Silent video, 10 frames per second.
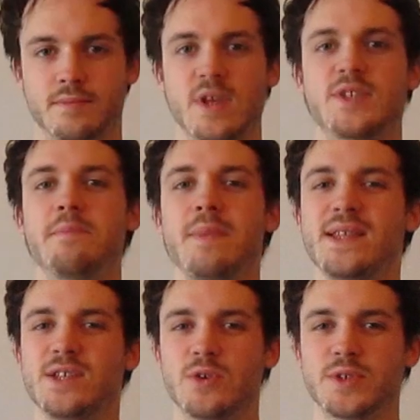So
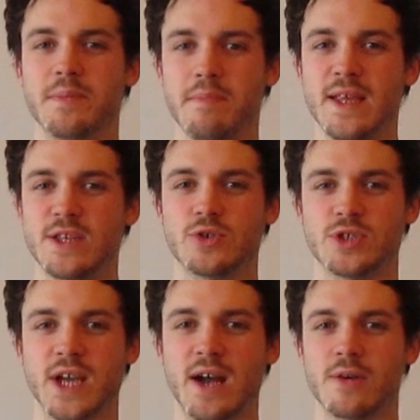meteors and meteor
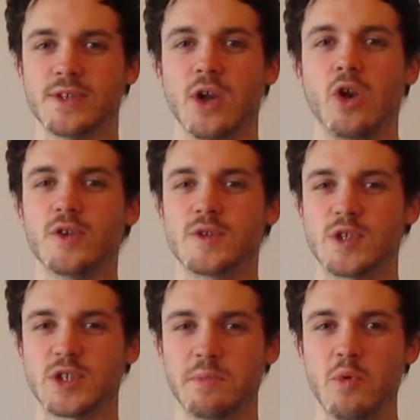showers are lots of
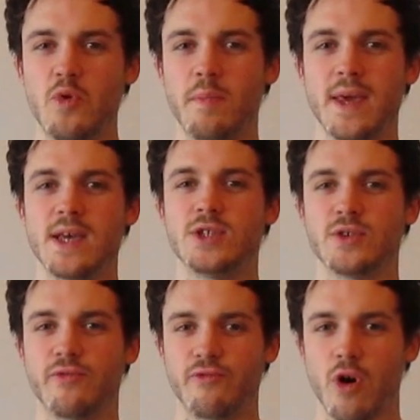small pieces
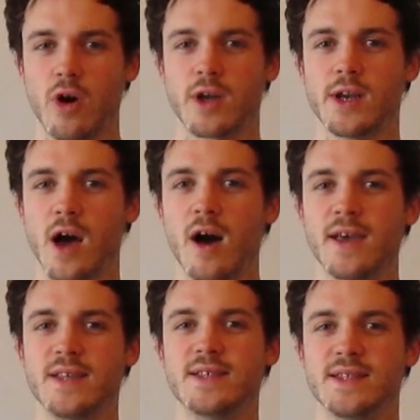of rock and
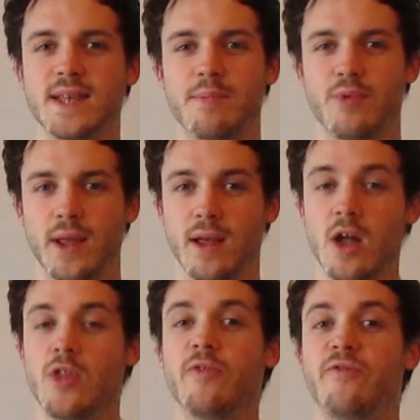ice and debris
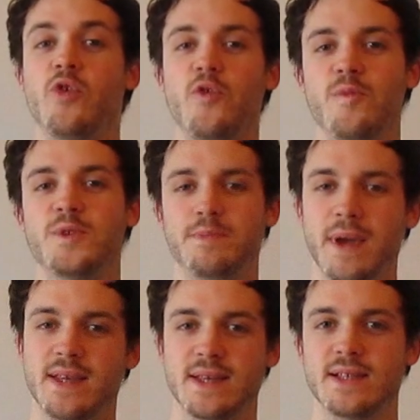that fall from
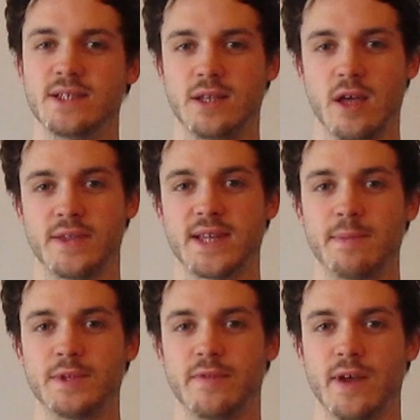space into the Earth's
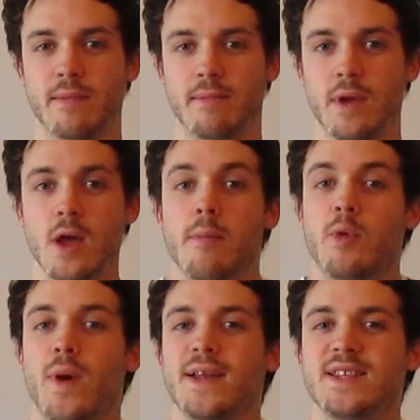atmosphere. But
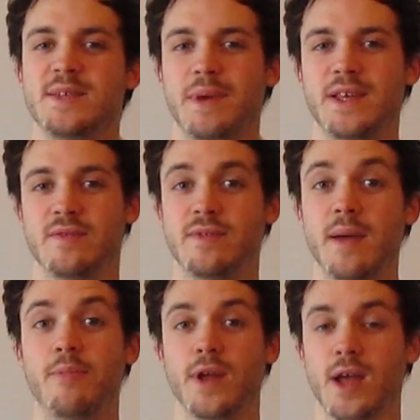where did this piece of
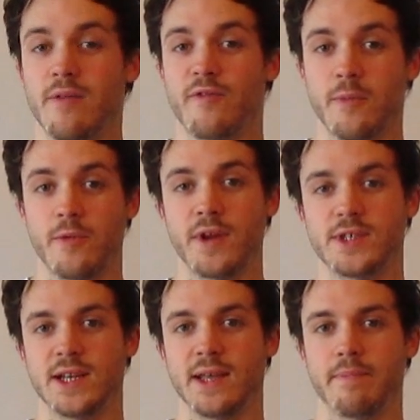debris come from
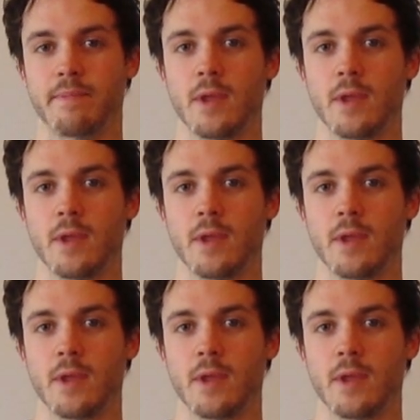originally?